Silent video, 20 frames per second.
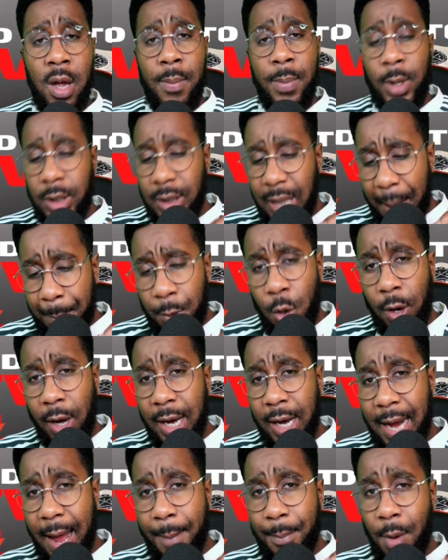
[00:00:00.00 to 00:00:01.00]
because I'm
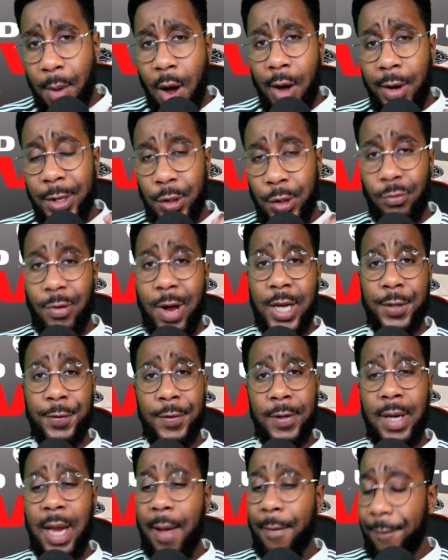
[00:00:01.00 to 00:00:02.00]
looking at Marcus
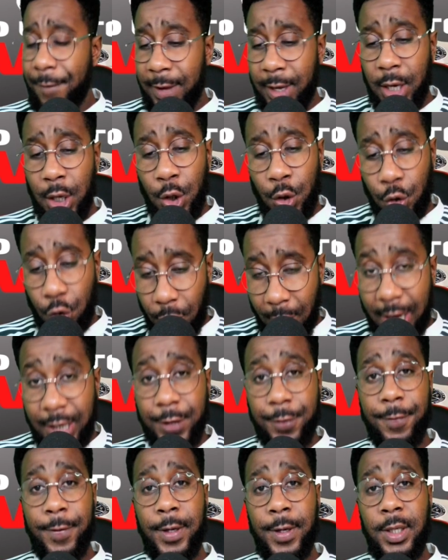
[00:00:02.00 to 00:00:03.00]
Rashford and I'm thinking,
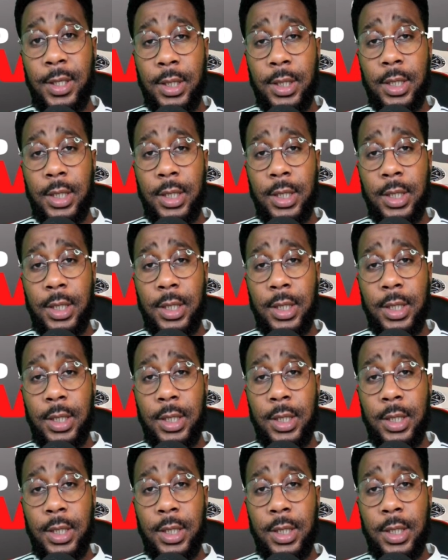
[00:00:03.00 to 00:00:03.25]
Trashford,